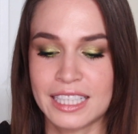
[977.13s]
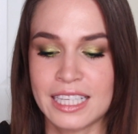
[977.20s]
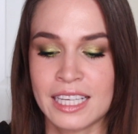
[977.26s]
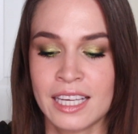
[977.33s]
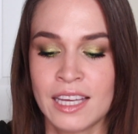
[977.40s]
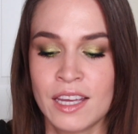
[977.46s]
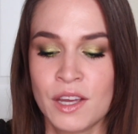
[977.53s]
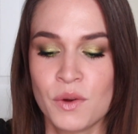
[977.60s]

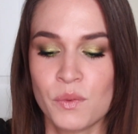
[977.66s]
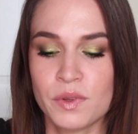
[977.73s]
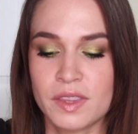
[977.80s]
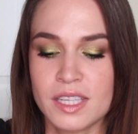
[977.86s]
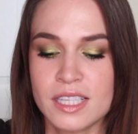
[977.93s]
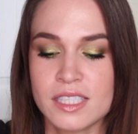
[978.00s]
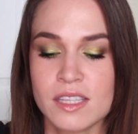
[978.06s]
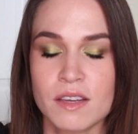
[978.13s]
Like with
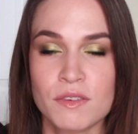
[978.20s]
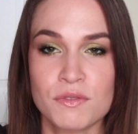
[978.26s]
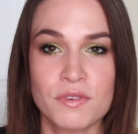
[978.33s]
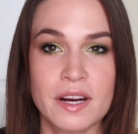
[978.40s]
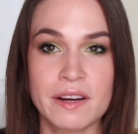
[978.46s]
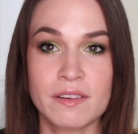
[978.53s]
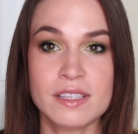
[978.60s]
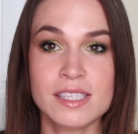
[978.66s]
these
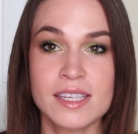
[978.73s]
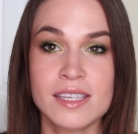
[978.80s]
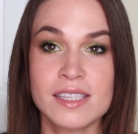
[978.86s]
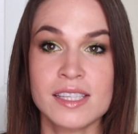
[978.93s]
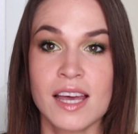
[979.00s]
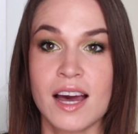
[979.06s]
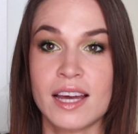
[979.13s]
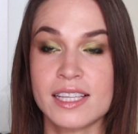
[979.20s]

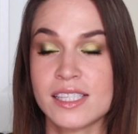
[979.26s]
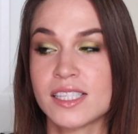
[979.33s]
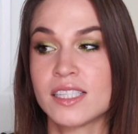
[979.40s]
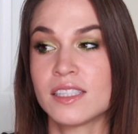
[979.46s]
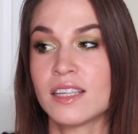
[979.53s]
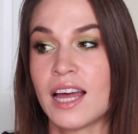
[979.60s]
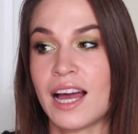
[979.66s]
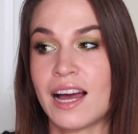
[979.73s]
fragrances, I
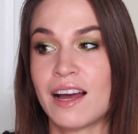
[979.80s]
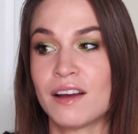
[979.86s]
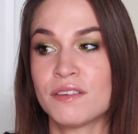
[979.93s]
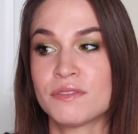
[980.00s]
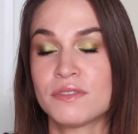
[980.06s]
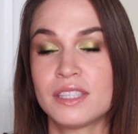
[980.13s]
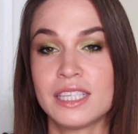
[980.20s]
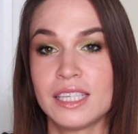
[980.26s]
still
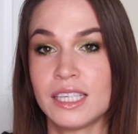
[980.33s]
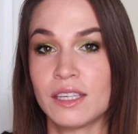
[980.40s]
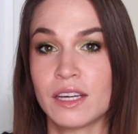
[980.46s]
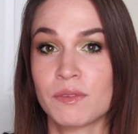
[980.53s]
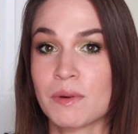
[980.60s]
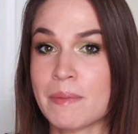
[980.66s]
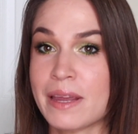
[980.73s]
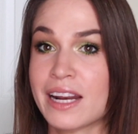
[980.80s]
have the
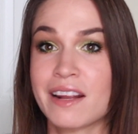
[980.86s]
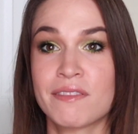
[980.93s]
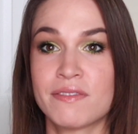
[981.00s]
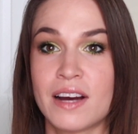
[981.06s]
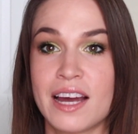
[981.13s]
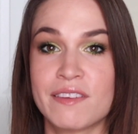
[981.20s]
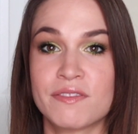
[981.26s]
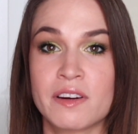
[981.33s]
remaining
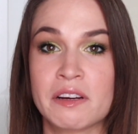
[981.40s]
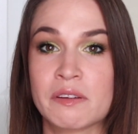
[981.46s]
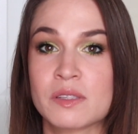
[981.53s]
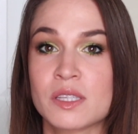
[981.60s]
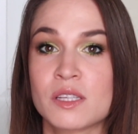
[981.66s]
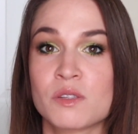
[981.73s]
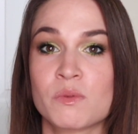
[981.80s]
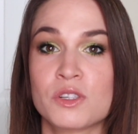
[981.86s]
5
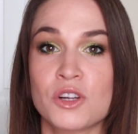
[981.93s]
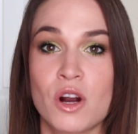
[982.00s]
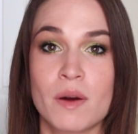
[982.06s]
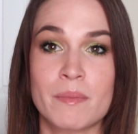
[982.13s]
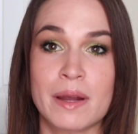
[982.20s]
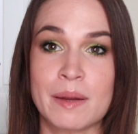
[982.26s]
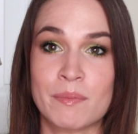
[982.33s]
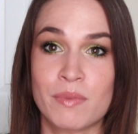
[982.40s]
fragrances, which are
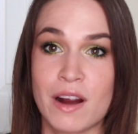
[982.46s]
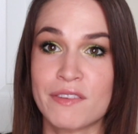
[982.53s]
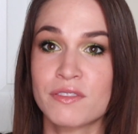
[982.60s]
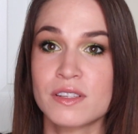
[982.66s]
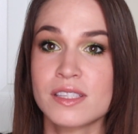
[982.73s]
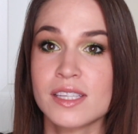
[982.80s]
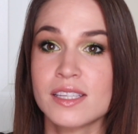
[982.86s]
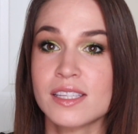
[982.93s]
my
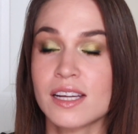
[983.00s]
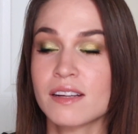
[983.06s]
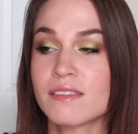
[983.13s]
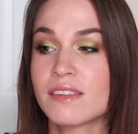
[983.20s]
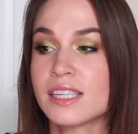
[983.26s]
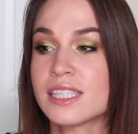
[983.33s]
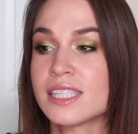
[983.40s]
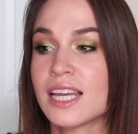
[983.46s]
preferences out
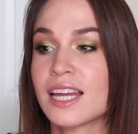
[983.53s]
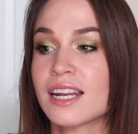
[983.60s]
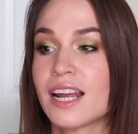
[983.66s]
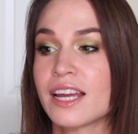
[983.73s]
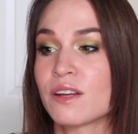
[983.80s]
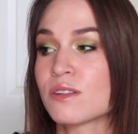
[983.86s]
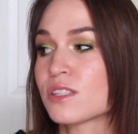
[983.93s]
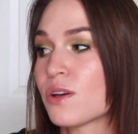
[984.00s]
of this set.
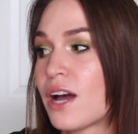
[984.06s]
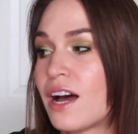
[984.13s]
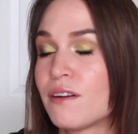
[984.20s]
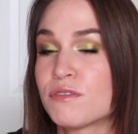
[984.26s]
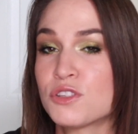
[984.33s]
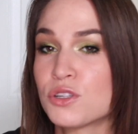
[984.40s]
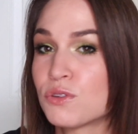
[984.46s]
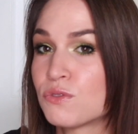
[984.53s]
I also
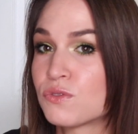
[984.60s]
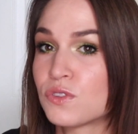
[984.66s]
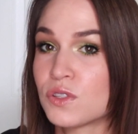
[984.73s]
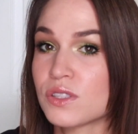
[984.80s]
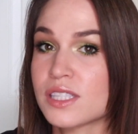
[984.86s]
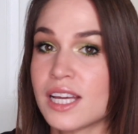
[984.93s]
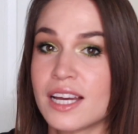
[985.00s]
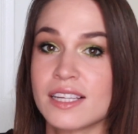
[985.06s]
have 2
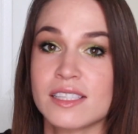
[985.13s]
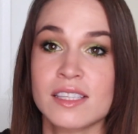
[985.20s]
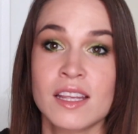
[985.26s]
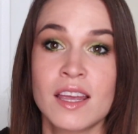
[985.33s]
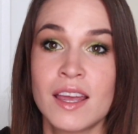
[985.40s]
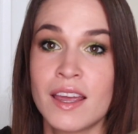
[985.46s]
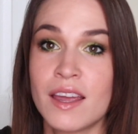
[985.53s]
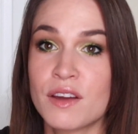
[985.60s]
full-size
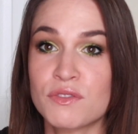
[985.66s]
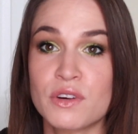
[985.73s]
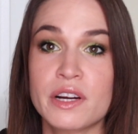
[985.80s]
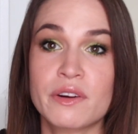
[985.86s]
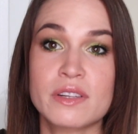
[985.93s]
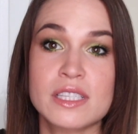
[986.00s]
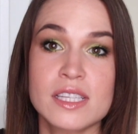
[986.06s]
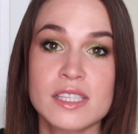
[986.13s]

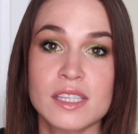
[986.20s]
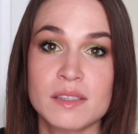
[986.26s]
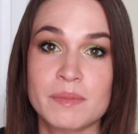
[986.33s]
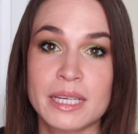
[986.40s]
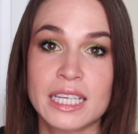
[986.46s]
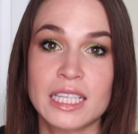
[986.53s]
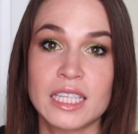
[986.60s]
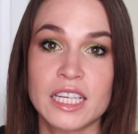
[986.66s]
fragrances in
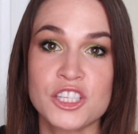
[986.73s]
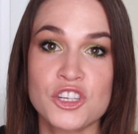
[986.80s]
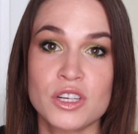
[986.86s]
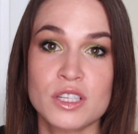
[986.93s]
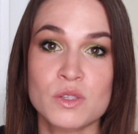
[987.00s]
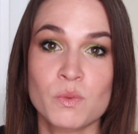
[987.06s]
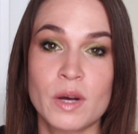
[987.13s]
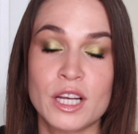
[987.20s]
my collection
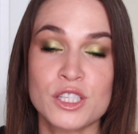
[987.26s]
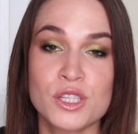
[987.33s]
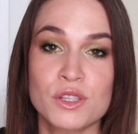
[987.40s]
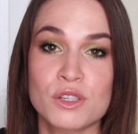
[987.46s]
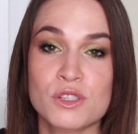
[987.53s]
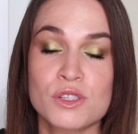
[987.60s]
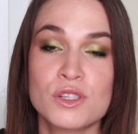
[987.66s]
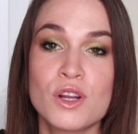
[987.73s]
as well. So
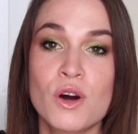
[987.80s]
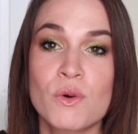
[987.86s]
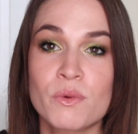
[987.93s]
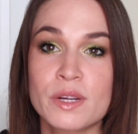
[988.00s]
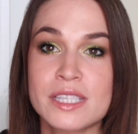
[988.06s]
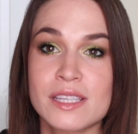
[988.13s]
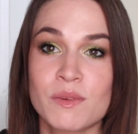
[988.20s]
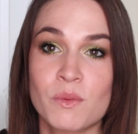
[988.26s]
there's no
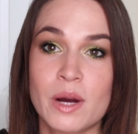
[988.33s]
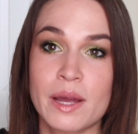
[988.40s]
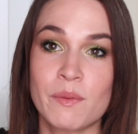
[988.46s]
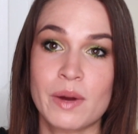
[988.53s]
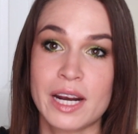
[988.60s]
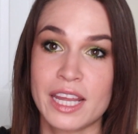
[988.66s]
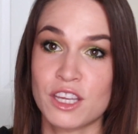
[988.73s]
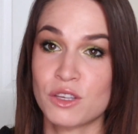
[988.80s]
reason why
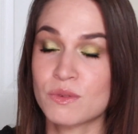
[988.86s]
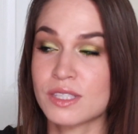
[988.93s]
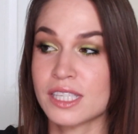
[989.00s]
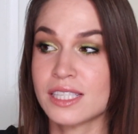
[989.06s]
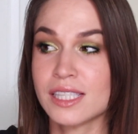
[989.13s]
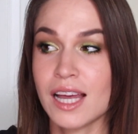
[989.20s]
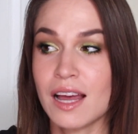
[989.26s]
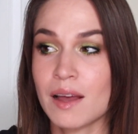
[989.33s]
when I use
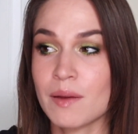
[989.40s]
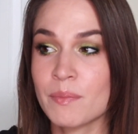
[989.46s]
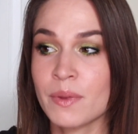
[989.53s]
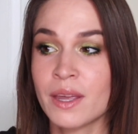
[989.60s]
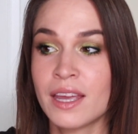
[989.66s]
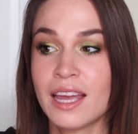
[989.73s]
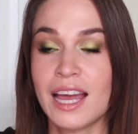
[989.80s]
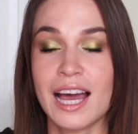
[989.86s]
these
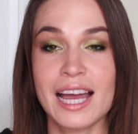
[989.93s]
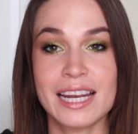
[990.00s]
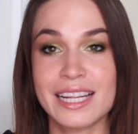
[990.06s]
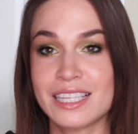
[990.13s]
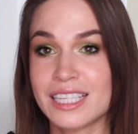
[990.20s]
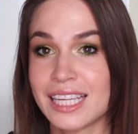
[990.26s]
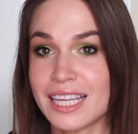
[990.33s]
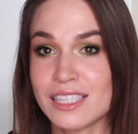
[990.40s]
up, I
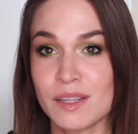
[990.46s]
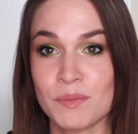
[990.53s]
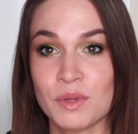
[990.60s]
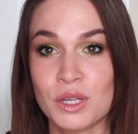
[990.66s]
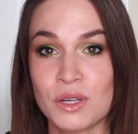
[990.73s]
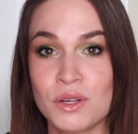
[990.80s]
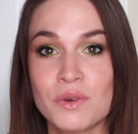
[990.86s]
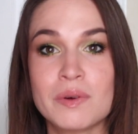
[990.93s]
need to get
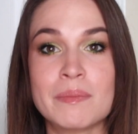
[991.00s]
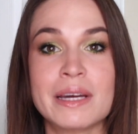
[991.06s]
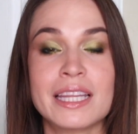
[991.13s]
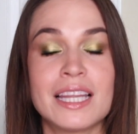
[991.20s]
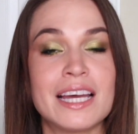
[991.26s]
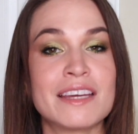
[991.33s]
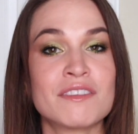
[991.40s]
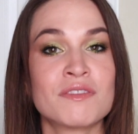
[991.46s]
something new in my
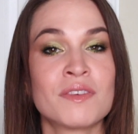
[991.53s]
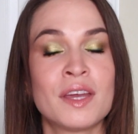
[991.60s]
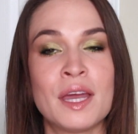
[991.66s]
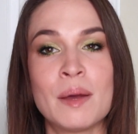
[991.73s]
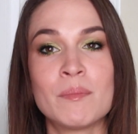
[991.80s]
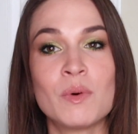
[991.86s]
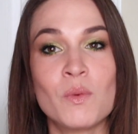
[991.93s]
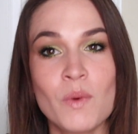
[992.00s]
life,
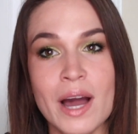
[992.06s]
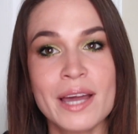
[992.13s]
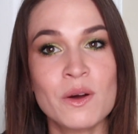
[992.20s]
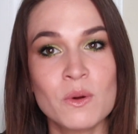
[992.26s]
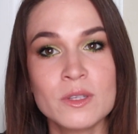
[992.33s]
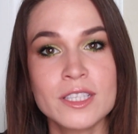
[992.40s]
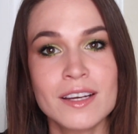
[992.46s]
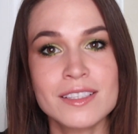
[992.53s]
but why
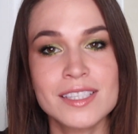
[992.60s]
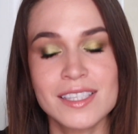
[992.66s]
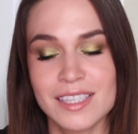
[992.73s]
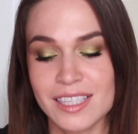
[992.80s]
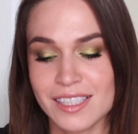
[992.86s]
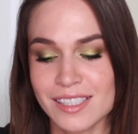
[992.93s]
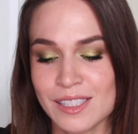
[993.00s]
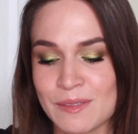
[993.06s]
hold on to
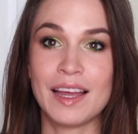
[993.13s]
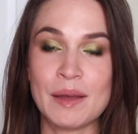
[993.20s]
these?